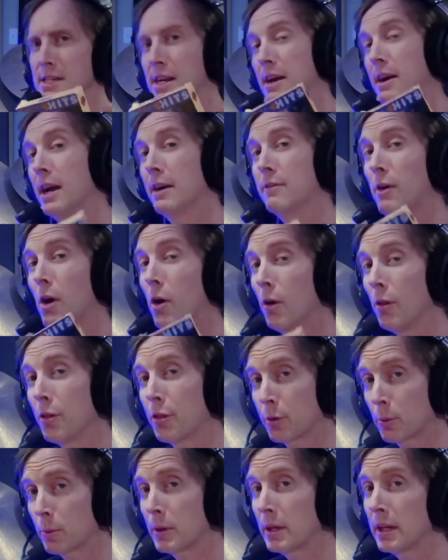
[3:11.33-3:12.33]
Now, I have all
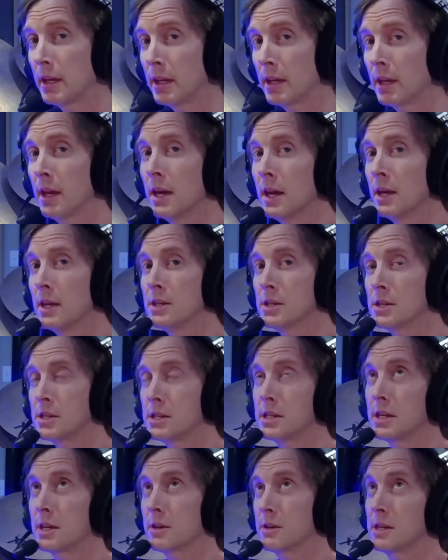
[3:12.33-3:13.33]
3
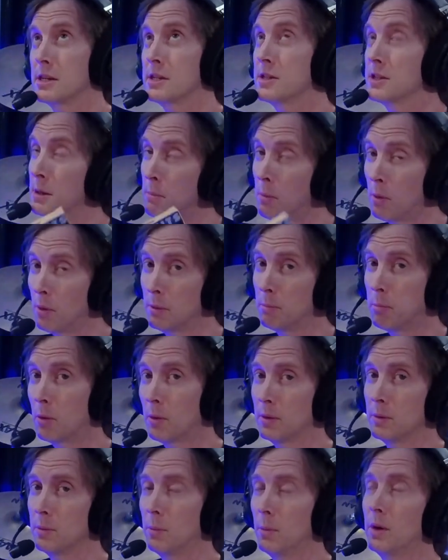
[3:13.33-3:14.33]
series, the more
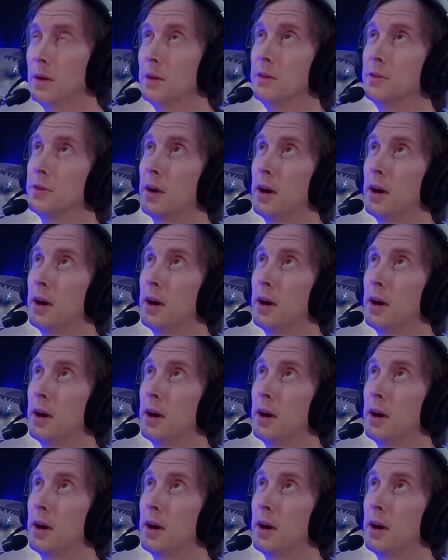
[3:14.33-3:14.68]
important ones.